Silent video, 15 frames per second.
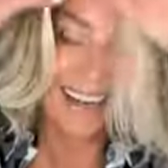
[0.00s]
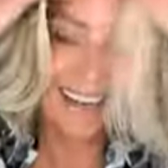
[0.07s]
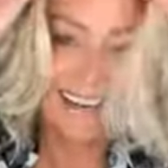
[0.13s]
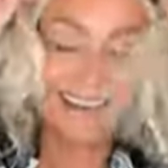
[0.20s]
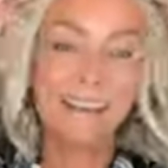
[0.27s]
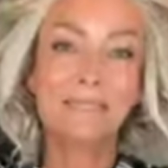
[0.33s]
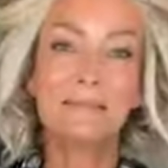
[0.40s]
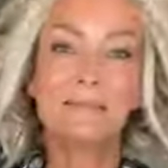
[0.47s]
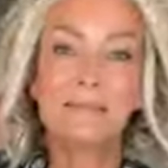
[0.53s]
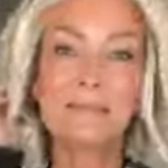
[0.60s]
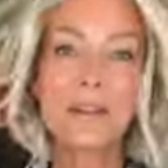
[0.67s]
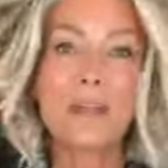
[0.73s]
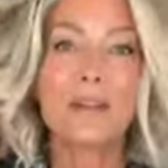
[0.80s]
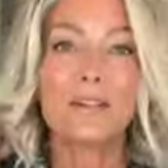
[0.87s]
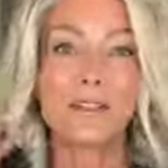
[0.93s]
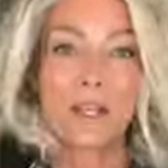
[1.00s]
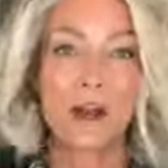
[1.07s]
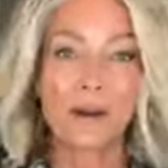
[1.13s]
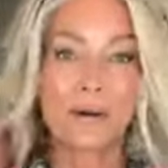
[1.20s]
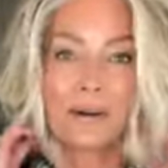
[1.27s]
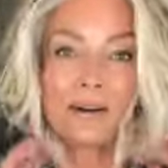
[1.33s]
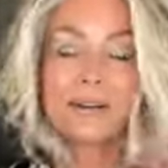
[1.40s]
okay,
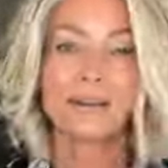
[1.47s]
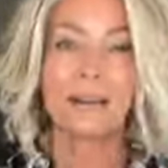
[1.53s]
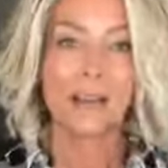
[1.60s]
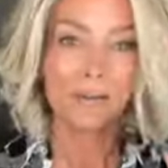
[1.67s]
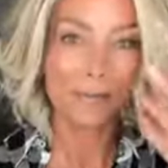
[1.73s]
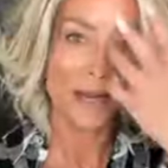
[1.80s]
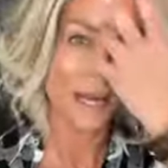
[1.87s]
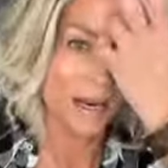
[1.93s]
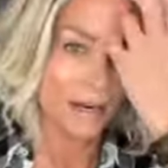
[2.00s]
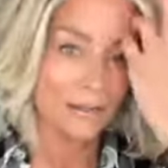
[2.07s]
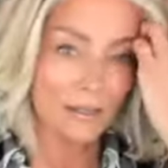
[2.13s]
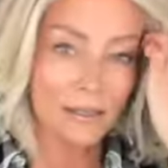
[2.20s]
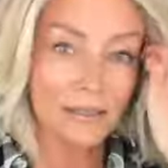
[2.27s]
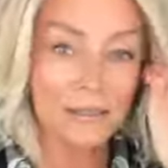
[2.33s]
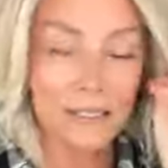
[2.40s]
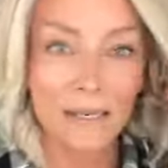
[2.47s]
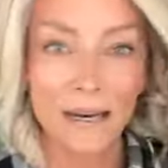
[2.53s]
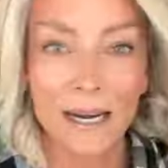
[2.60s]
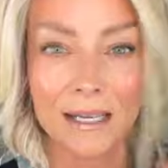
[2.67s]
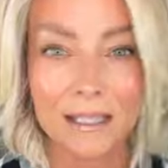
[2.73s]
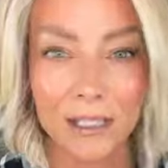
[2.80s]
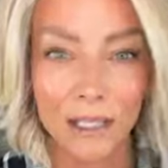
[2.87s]
so my hair looks
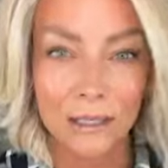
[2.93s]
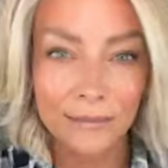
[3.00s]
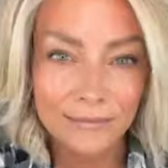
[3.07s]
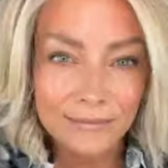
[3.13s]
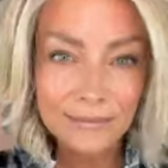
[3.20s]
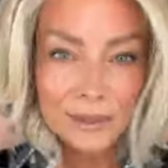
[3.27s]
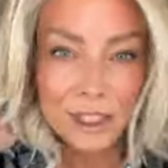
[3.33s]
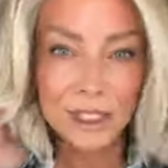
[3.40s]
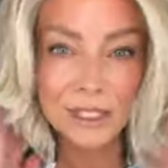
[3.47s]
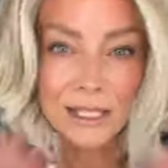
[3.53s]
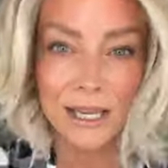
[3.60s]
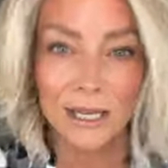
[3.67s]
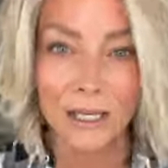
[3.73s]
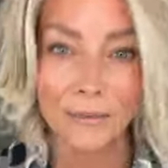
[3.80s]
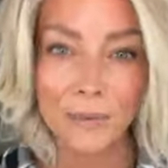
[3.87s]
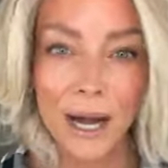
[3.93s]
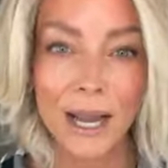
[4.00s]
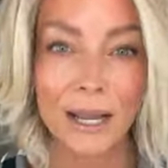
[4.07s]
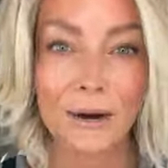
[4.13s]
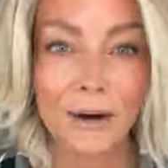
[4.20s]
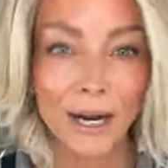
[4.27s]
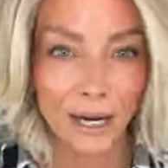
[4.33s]
crazy, just like your
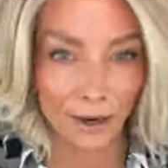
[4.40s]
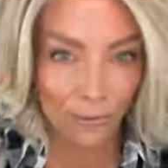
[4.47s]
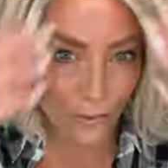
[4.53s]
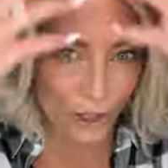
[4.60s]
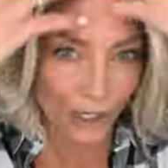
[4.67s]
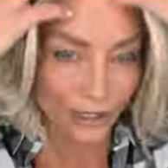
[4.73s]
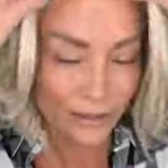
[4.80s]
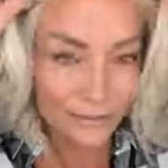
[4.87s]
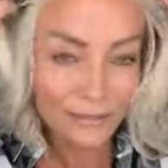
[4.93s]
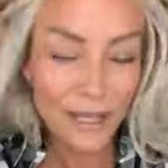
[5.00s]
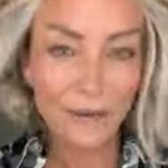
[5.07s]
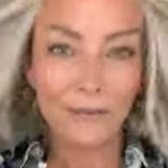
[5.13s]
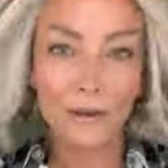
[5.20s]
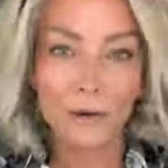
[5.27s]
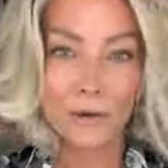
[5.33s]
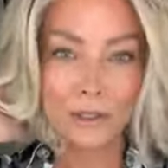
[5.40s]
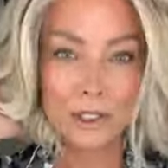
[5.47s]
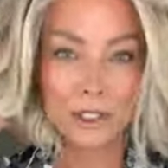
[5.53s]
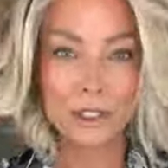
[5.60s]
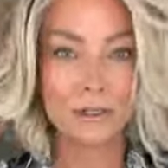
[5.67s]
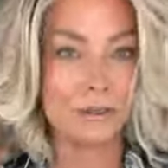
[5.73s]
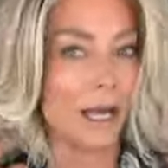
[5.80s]
bio hair would if you were
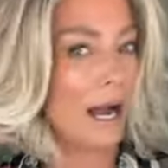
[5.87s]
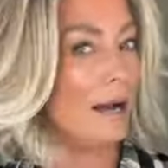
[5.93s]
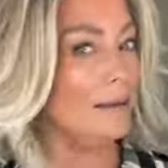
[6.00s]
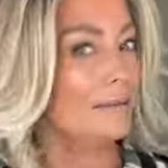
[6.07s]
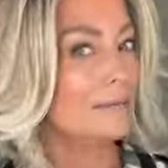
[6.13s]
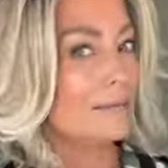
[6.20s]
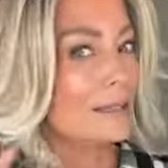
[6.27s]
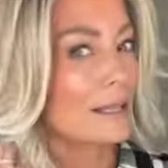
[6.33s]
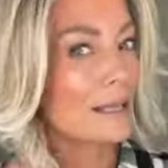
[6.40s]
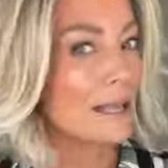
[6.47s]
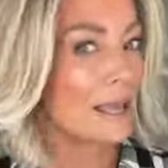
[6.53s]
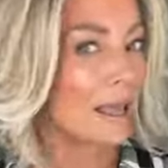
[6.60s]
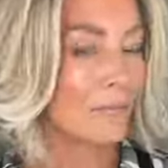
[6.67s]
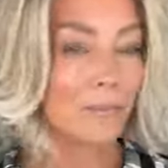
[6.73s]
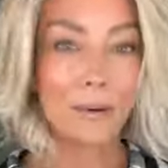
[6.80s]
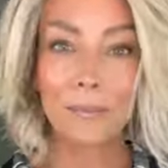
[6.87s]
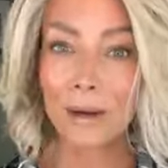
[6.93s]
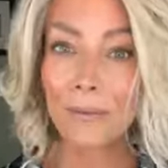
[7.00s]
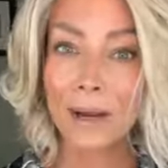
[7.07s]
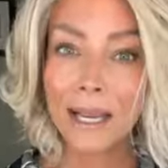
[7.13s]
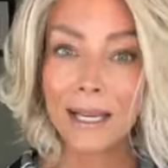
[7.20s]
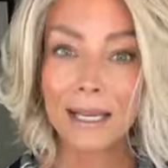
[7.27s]
to do that. But
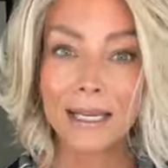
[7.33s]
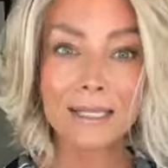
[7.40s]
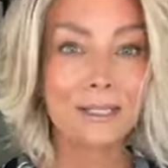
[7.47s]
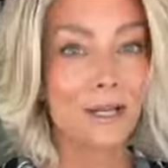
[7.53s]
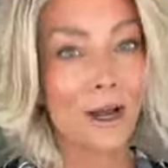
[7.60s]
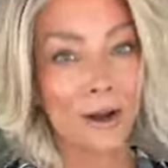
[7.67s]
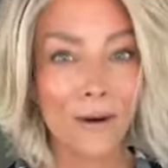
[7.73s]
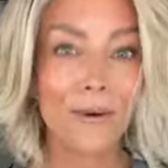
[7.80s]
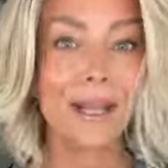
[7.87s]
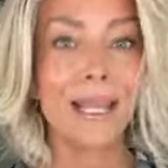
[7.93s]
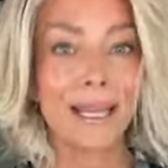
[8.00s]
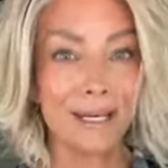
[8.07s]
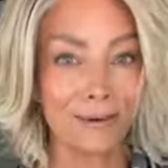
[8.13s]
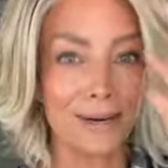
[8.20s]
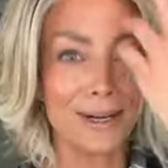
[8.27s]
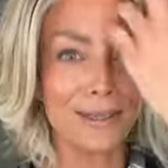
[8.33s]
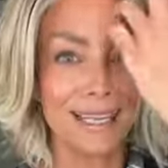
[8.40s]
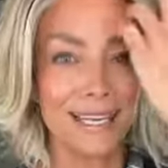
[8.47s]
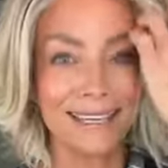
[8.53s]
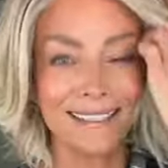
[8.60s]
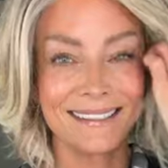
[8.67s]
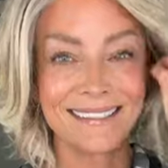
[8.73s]
my wig is not going anywhere,
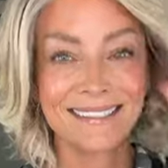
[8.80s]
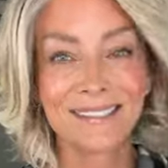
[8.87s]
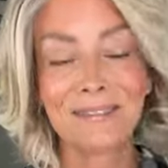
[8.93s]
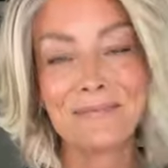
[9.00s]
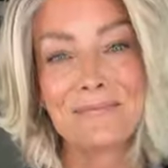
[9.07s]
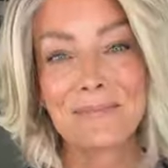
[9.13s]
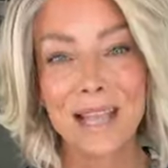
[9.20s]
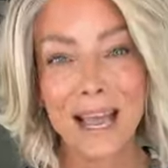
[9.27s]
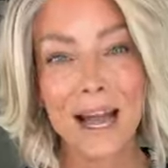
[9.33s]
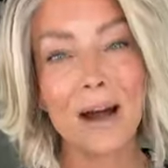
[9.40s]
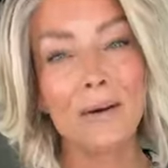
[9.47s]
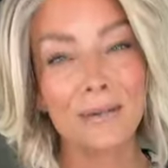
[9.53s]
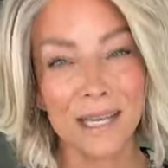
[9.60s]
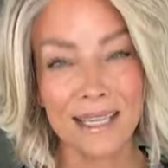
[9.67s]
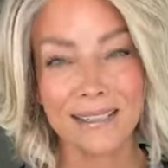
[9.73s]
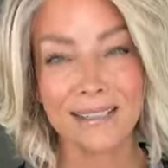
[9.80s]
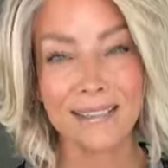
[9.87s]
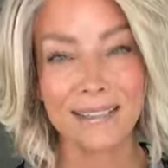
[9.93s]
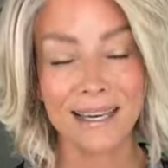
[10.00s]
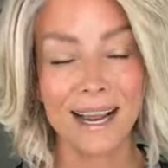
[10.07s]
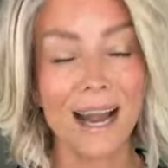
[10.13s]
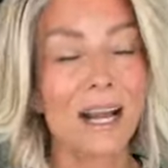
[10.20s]
ladies. How
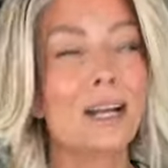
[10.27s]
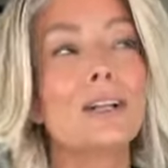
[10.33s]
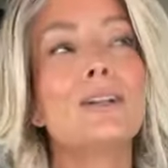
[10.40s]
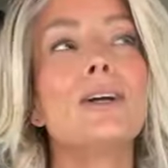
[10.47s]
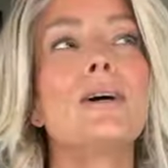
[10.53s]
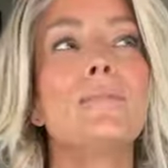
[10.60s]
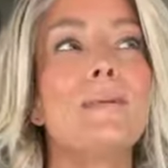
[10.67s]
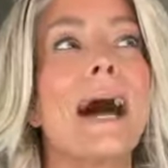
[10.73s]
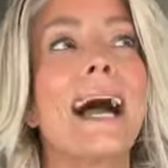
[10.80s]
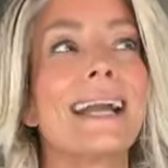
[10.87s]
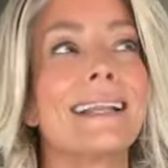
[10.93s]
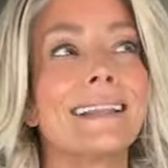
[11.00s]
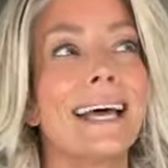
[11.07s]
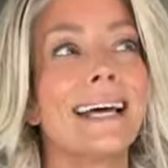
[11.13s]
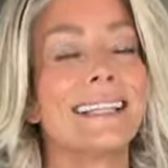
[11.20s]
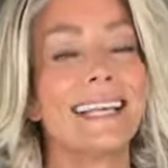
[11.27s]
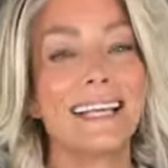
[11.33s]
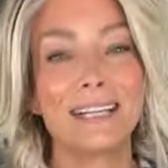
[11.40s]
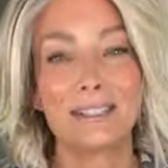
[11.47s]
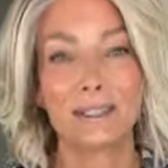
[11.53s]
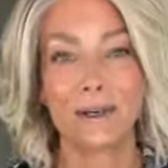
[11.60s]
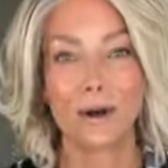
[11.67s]
nuts did I? I'm going to look back at that,
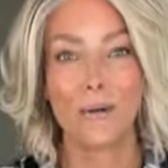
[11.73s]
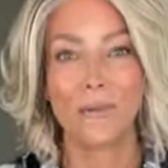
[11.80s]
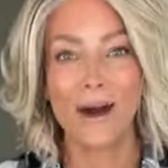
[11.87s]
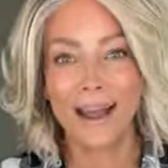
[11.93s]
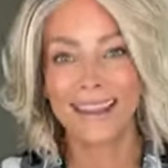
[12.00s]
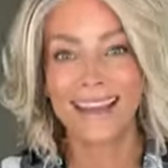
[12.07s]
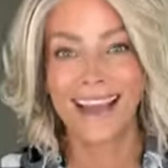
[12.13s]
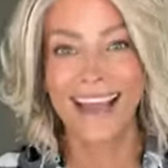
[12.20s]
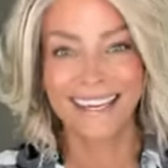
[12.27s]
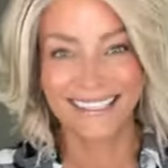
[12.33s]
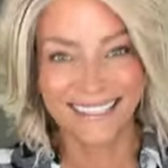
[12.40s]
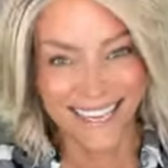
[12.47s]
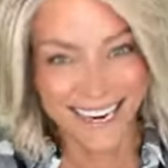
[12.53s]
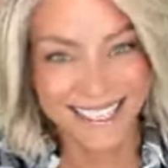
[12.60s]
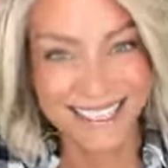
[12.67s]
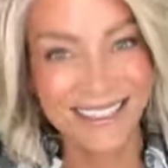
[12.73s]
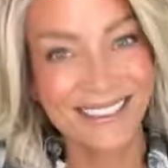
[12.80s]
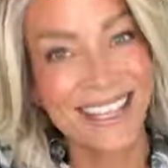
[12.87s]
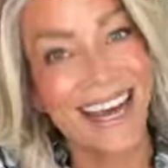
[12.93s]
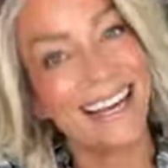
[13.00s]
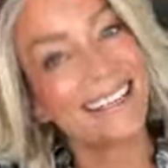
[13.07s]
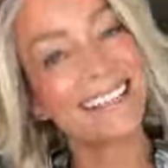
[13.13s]
ladies, and go, why the heck did I
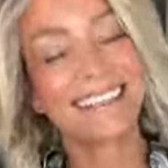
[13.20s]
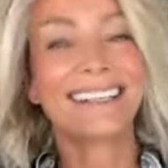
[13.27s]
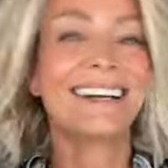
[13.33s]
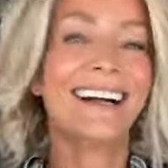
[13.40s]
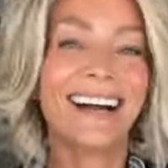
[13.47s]
do that?